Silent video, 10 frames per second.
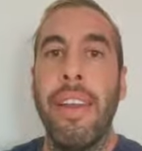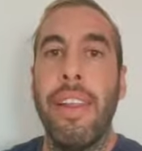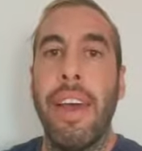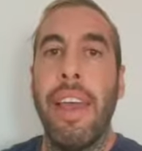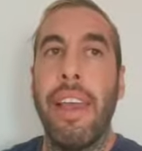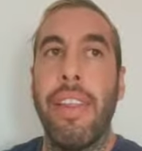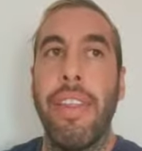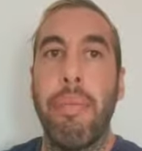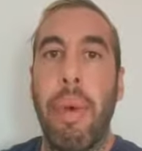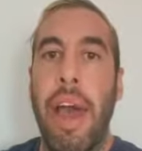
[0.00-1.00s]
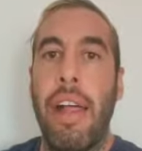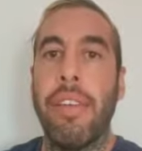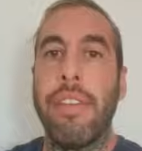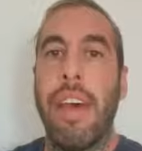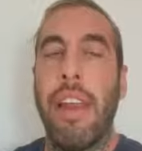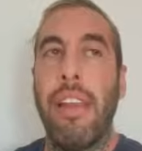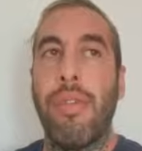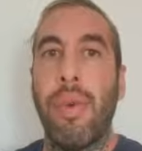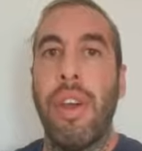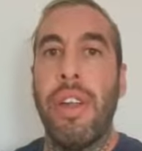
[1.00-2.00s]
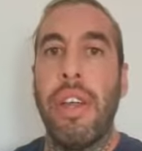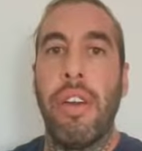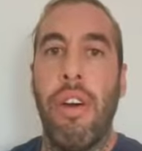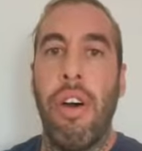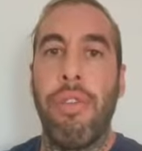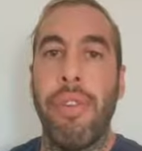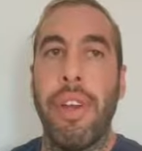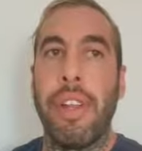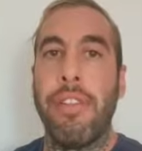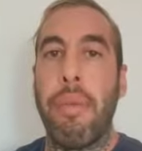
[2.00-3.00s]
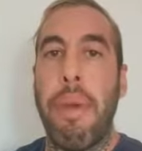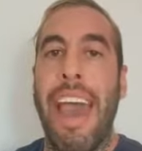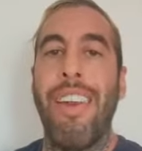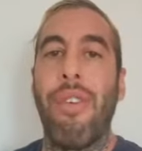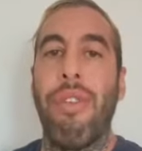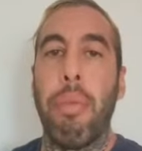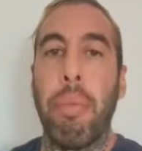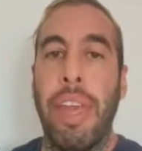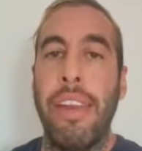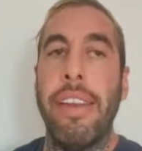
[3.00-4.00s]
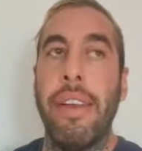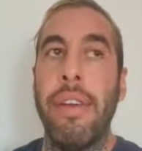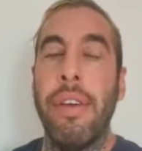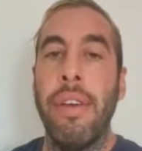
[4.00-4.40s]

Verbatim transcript: like the Palestine Israeli conflict is a matter of opinion.